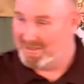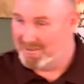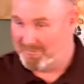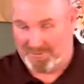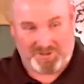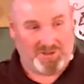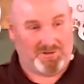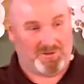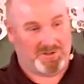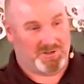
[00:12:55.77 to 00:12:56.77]
maybe
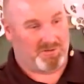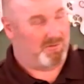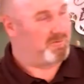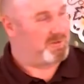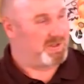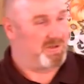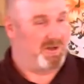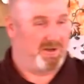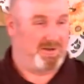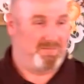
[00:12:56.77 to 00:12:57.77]
children's, or was it
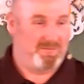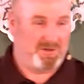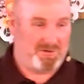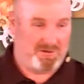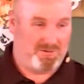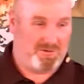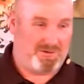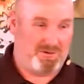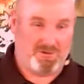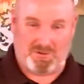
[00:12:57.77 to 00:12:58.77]

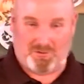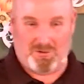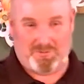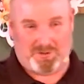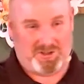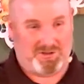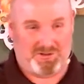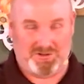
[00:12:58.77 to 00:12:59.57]
youth group or children's